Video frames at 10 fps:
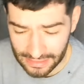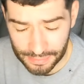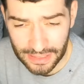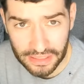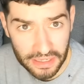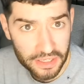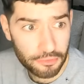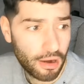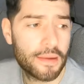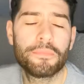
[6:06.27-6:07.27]
that's been
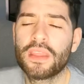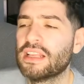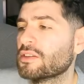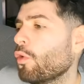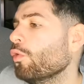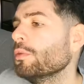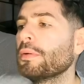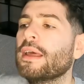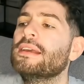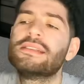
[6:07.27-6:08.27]
taken, right? It's all the
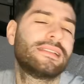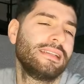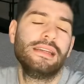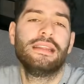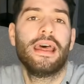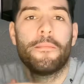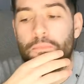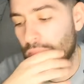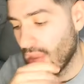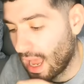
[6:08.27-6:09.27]
players sitting
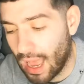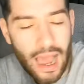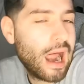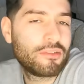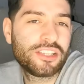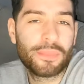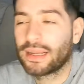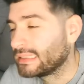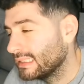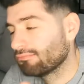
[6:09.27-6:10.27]
there. I
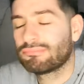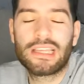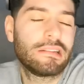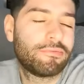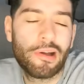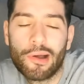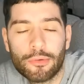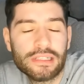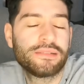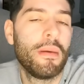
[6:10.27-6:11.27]
respect it. Take your
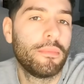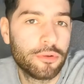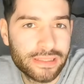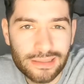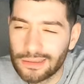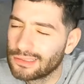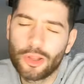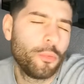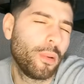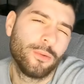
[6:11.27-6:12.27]
photo. It's memories.
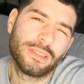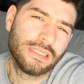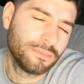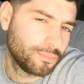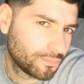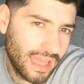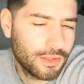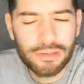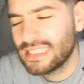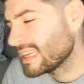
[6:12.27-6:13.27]
Don't post it.
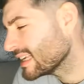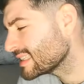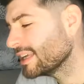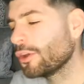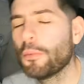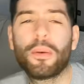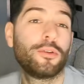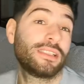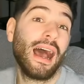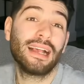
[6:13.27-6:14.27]
And the reason I say don't
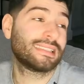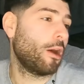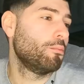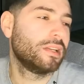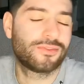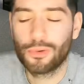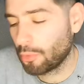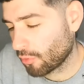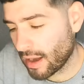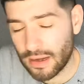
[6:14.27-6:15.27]
post it, I sound
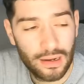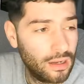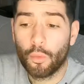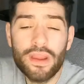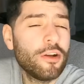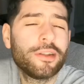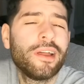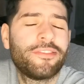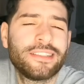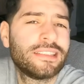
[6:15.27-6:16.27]
miserable, right? We got
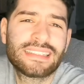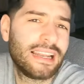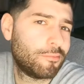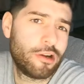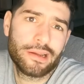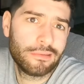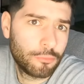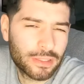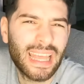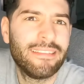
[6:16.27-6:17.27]
nothing to celebrate.
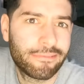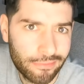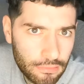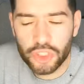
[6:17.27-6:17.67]
We're 10th.